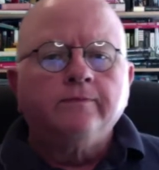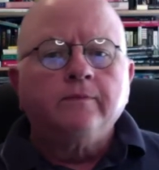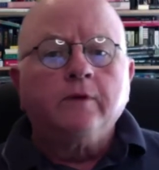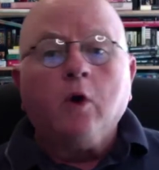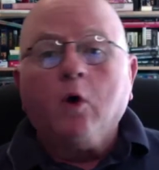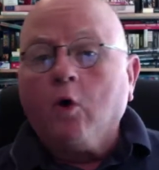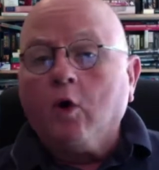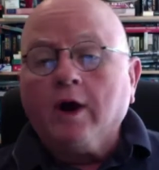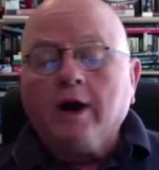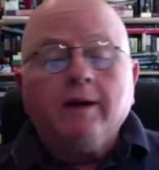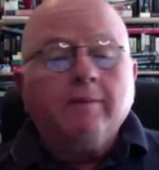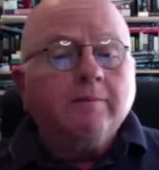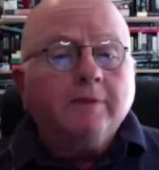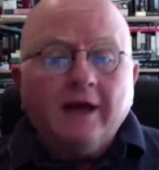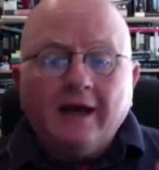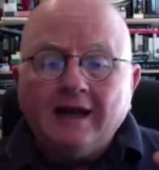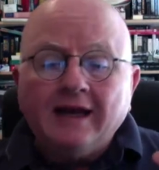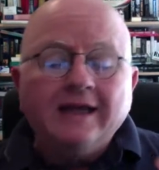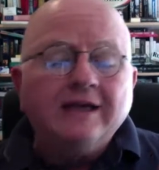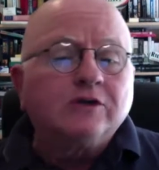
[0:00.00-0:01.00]
Or at
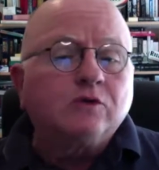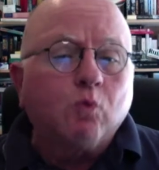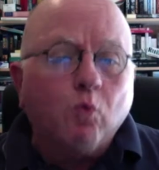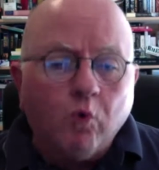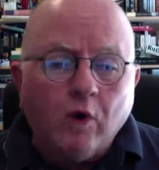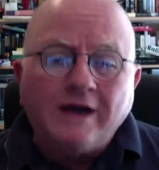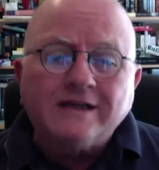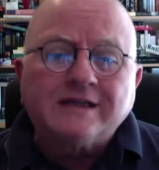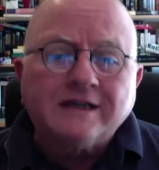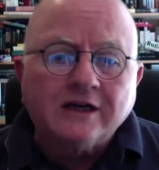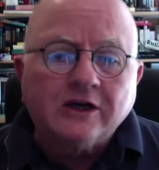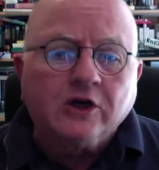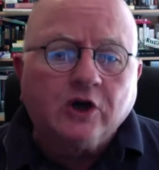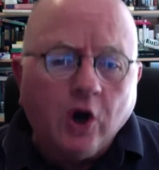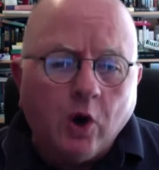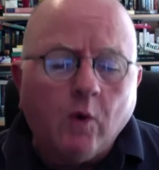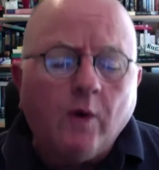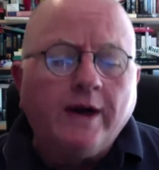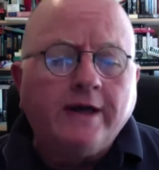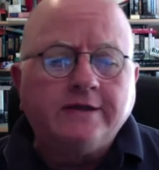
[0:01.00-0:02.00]
least wasn't
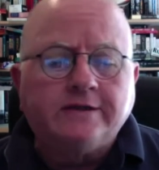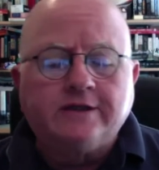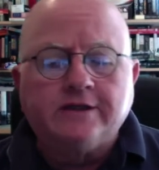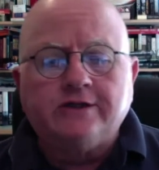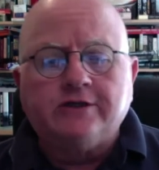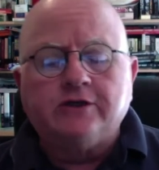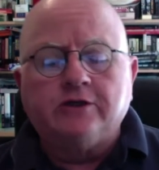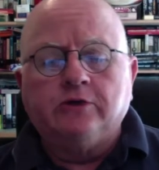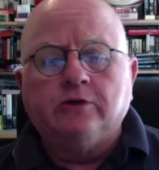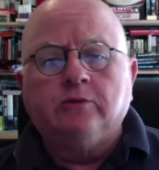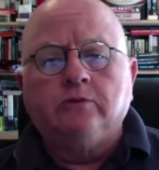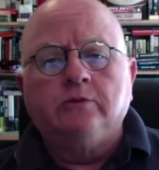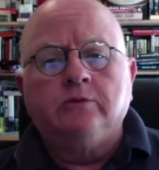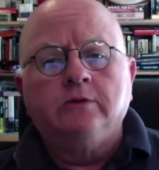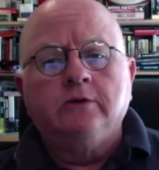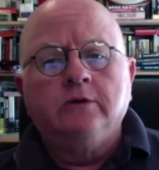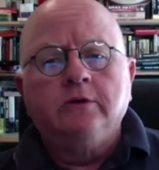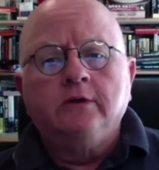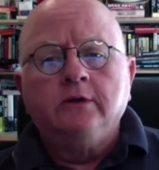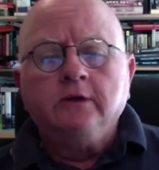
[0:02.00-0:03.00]
going to do.
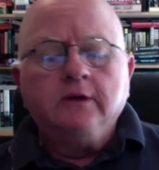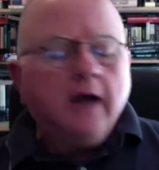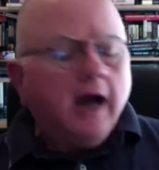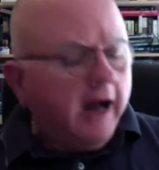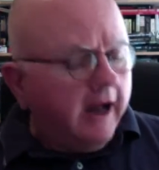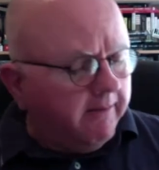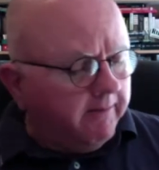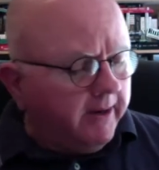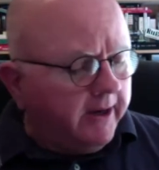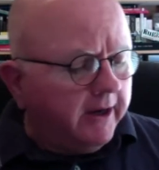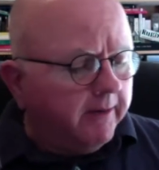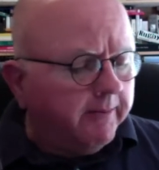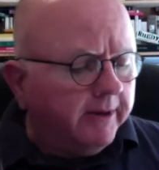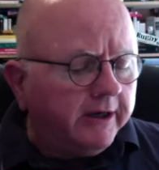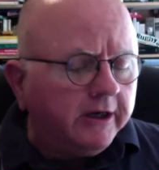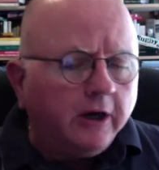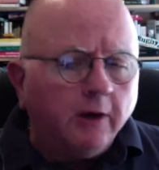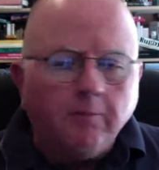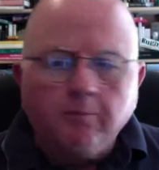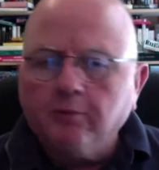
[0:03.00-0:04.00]
I may have
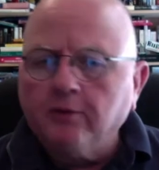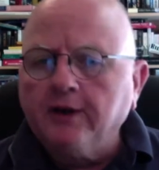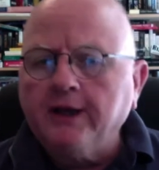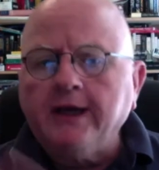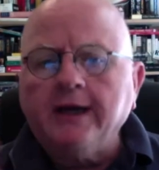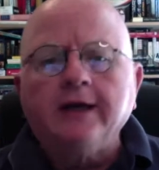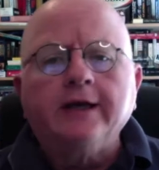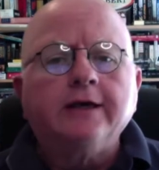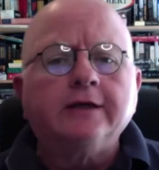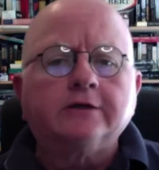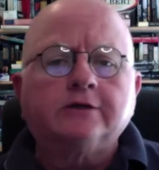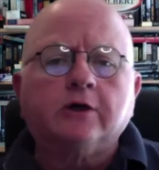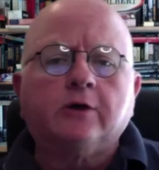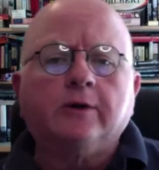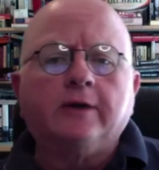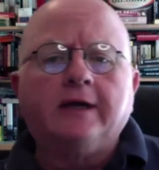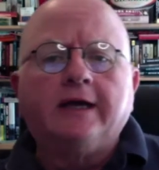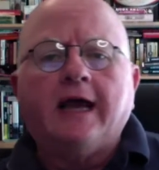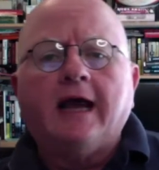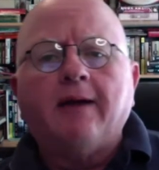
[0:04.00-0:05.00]
been completely and
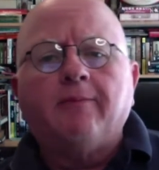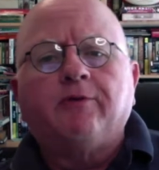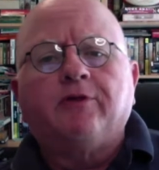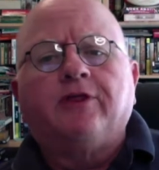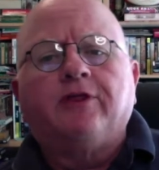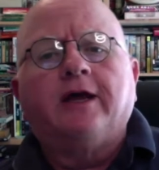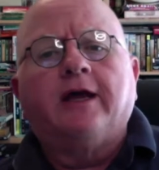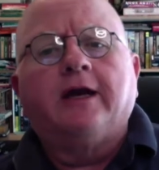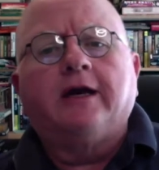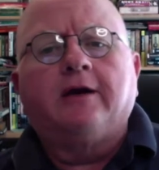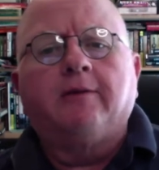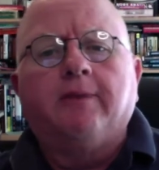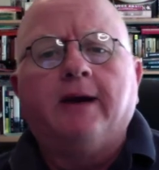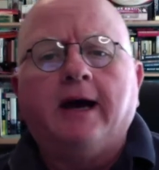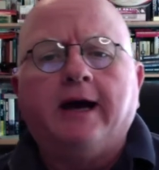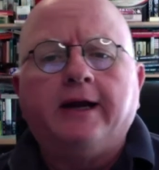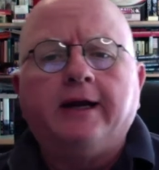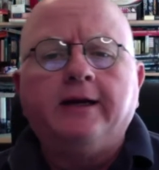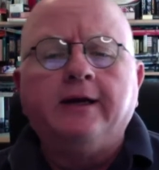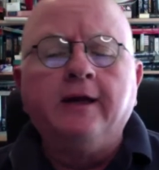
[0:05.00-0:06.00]
totally apathetic
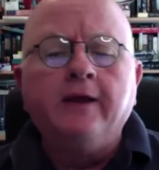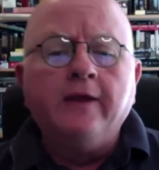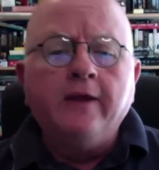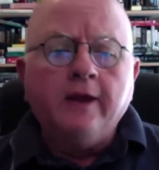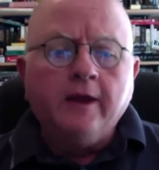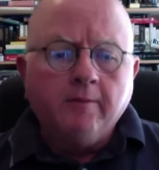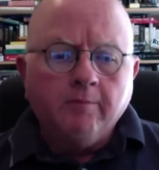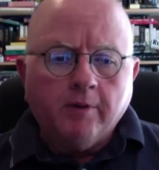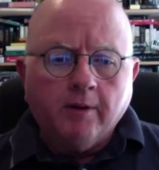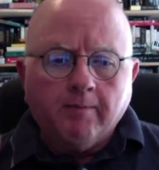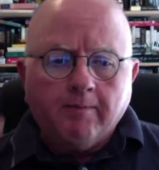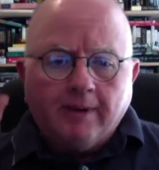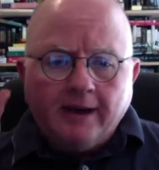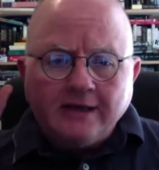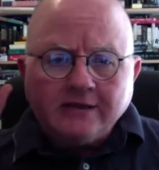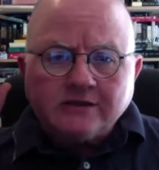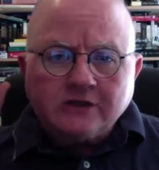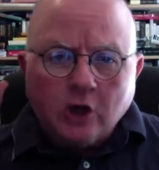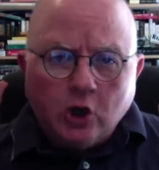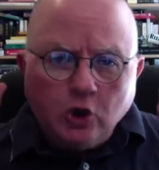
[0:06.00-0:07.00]
about it, but
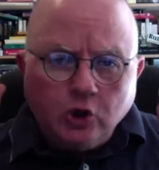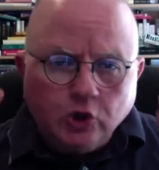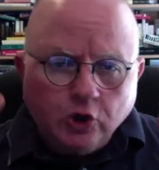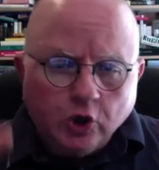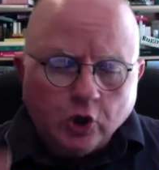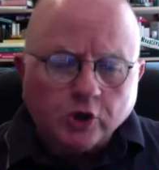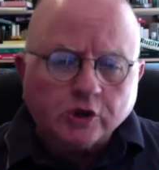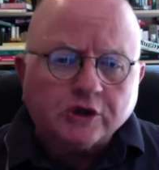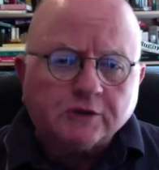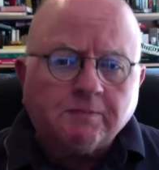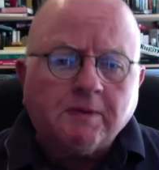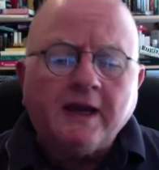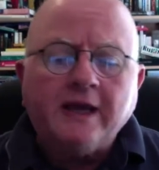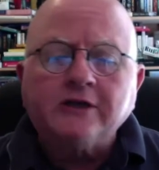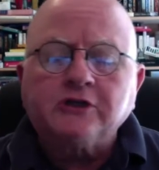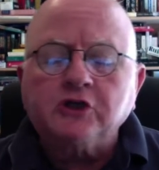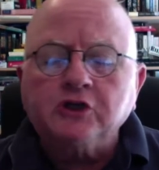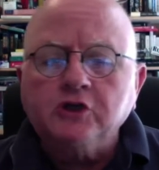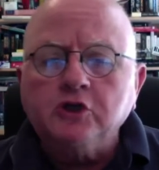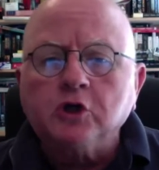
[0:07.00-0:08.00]
based on your speech
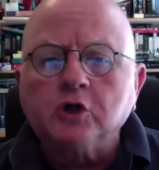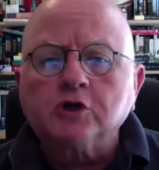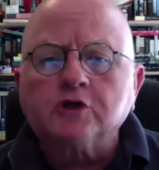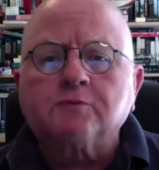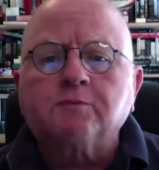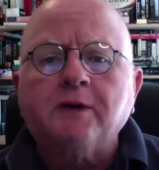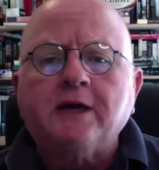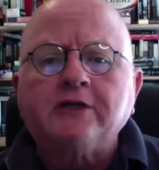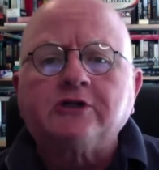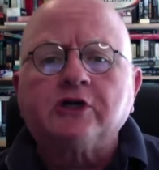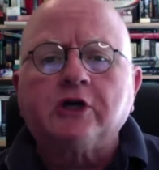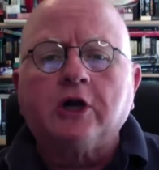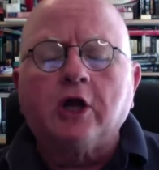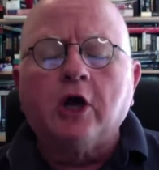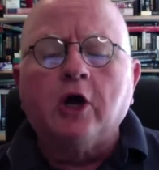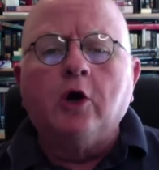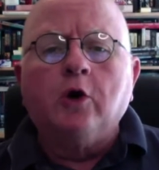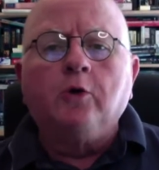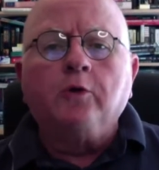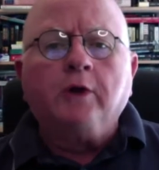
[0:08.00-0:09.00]
and your speech
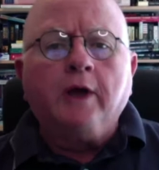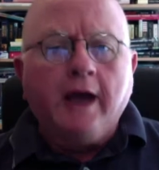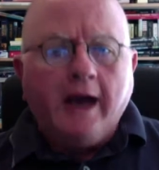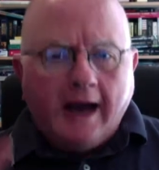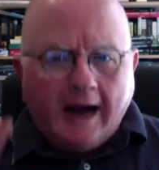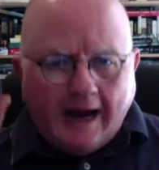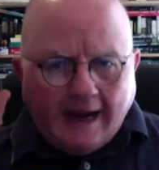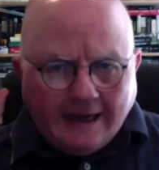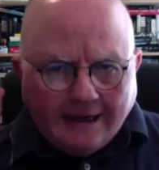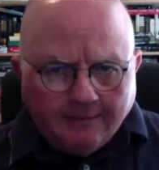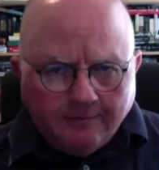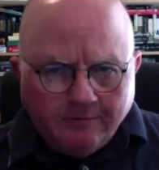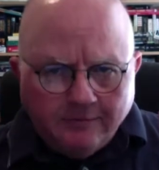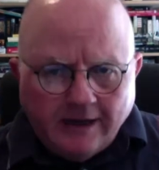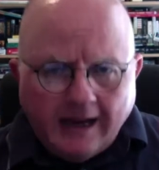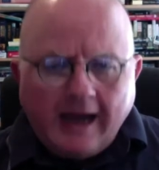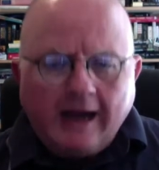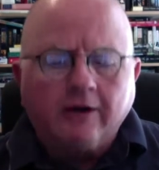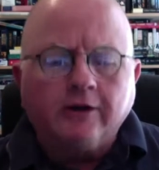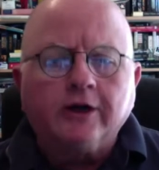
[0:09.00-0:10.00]
alone, I am
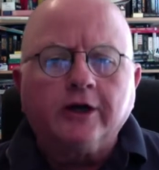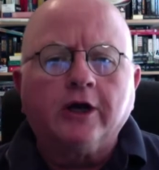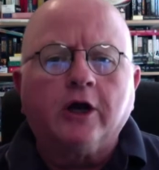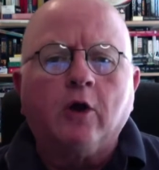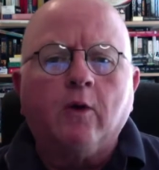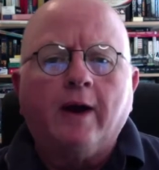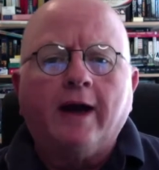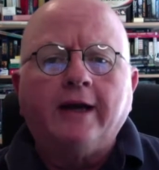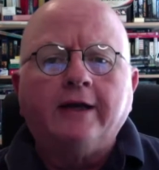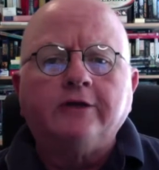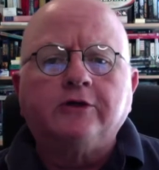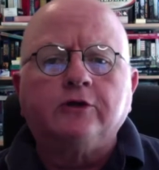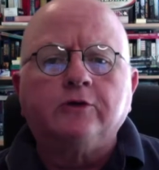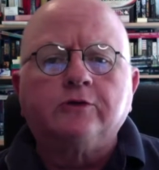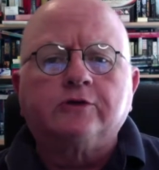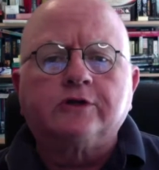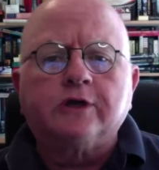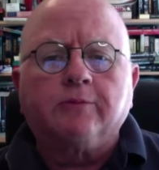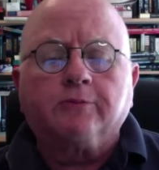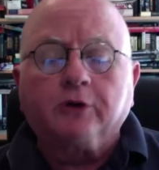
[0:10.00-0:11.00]
now going to go out and do
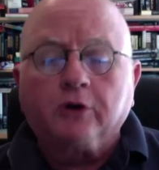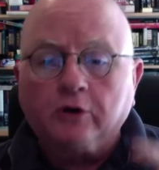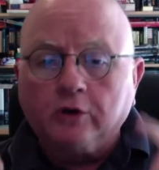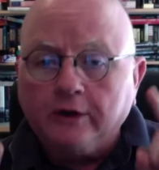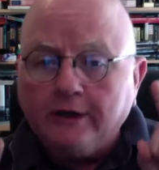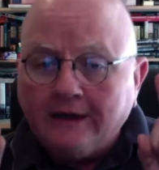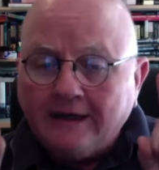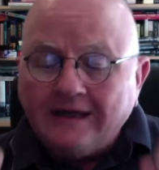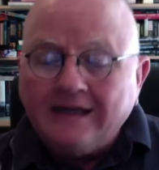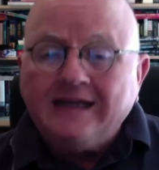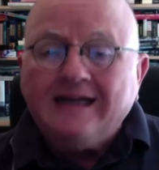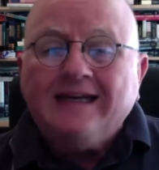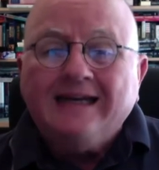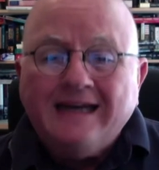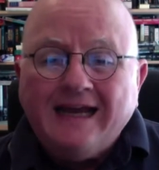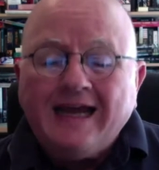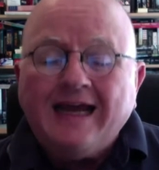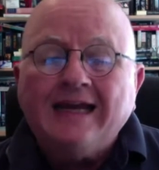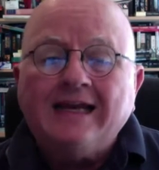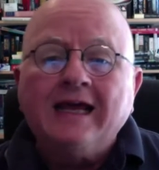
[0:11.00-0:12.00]
something. You
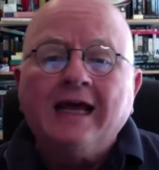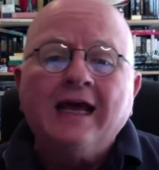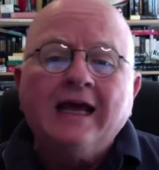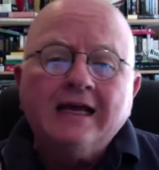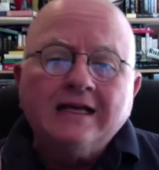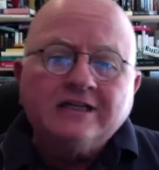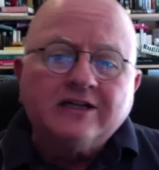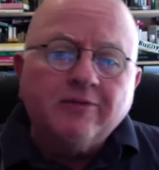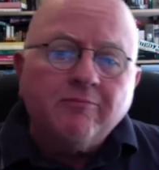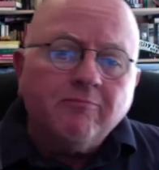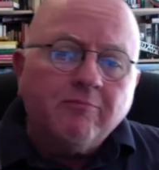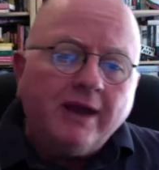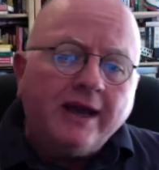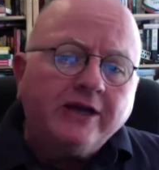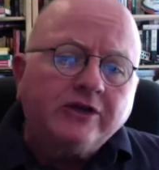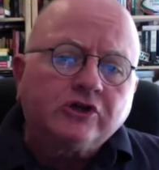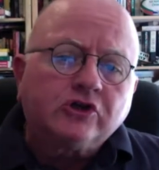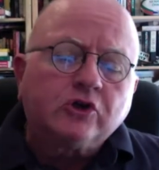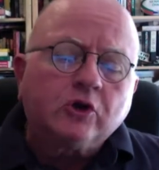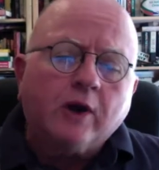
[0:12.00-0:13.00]
need to make
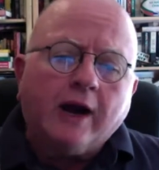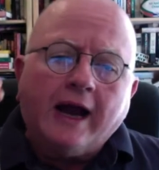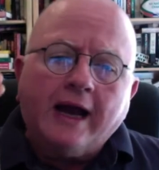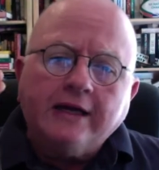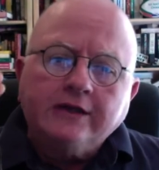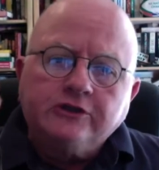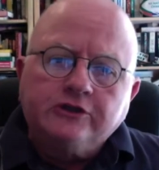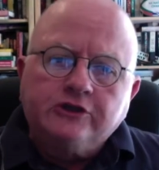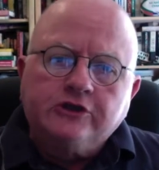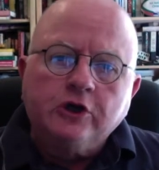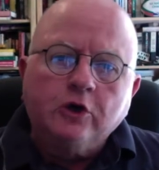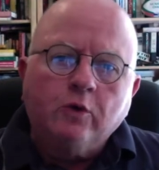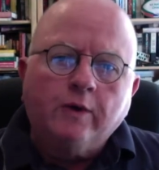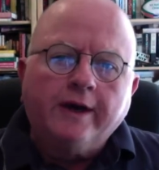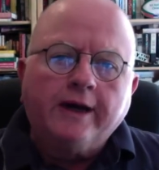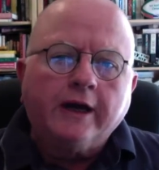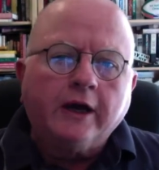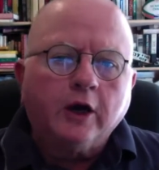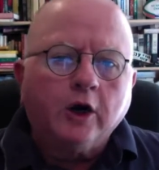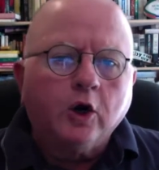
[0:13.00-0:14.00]
sure I do
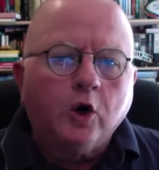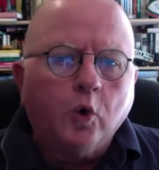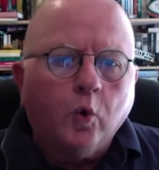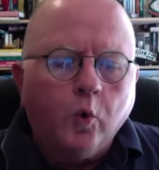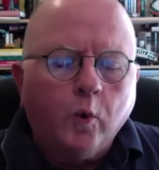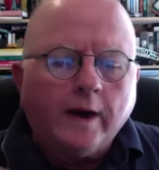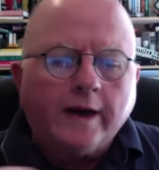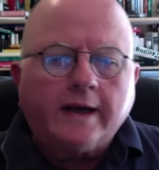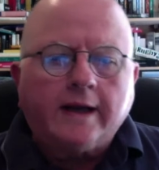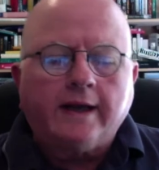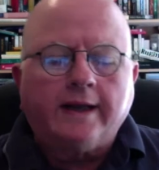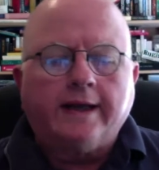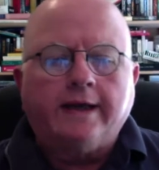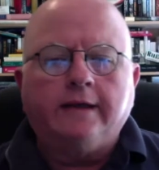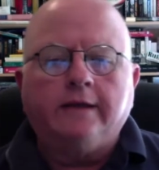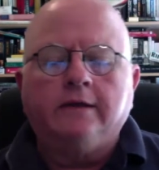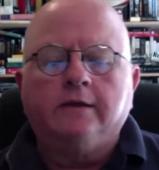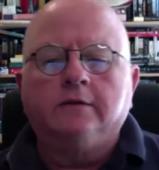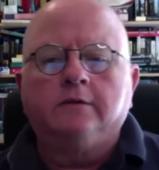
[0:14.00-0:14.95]
it quickly.